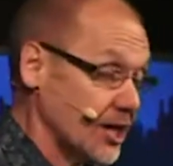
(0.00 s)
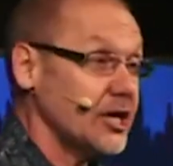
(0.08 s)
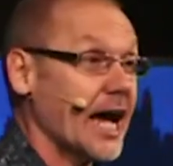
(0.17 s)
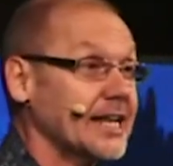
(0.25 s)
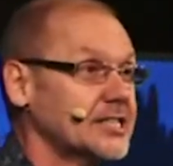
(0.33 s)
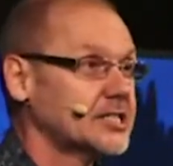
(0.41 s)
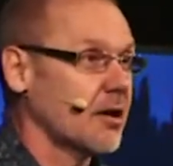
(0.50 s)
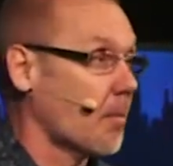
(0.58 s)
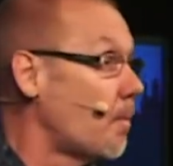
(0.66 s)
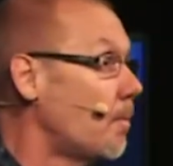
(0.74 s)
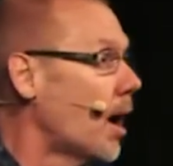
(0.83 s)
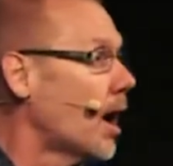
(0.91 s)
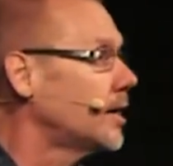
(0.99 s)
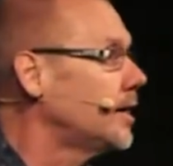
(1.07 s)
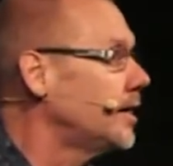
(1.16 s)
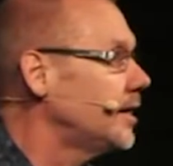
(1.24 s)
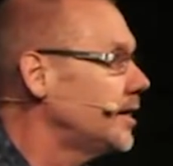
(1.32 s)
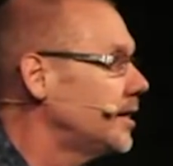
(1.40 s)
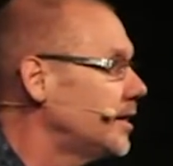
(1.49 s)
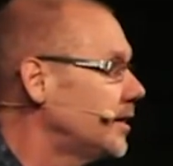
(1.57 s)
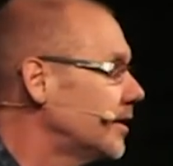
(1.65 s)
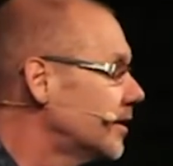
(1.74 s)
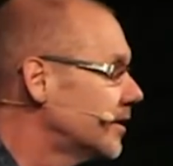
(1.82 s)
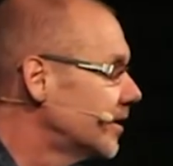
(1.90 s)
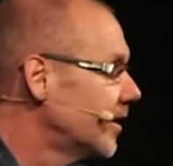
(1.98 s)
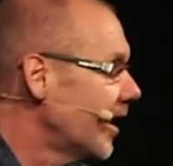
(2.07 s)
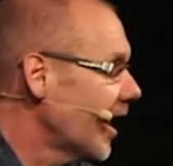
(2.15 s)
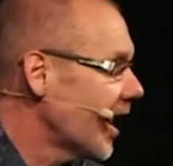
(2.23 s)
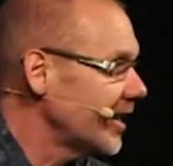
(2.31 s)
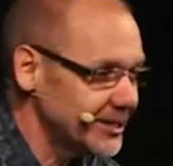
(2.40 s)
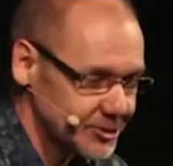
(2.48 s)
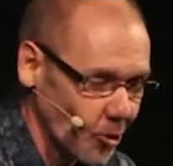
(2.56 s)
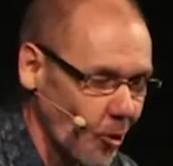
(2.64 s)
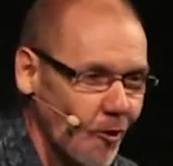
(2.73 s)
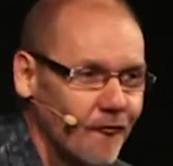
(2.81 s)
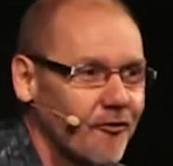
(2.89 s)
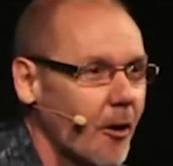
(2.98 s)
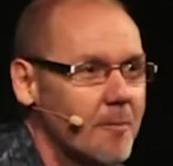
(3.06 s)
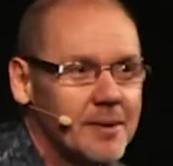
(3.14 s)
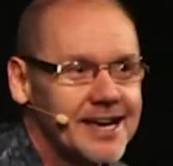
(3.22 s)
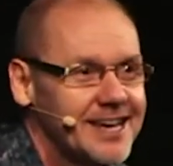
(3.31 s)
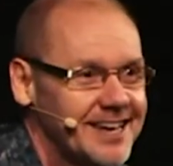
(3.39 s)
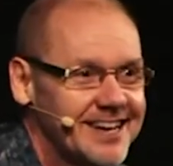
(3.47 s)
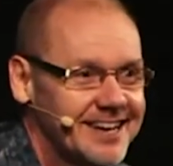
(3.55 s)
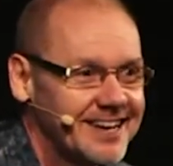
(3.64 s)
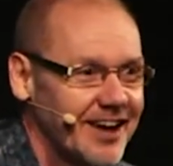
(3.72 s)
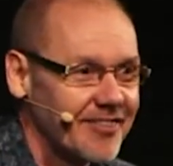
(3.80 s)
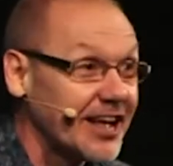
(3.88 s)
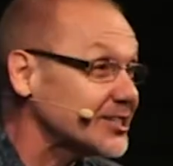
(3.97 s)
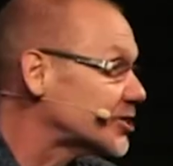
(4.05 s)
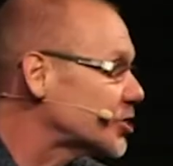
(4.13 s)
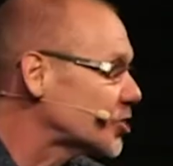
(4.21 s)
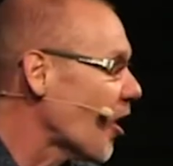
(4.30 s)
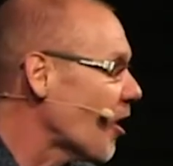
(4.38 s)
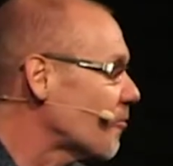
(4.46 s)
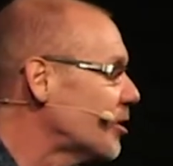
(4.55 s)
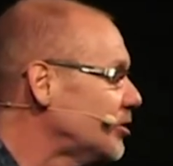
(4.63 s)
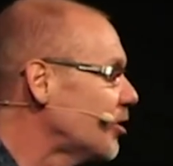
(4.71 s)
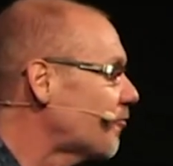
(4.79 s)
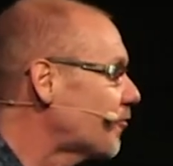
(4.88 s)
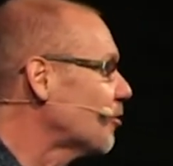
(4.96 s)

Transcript: and you had some money, and it's all for me. And that's the time when you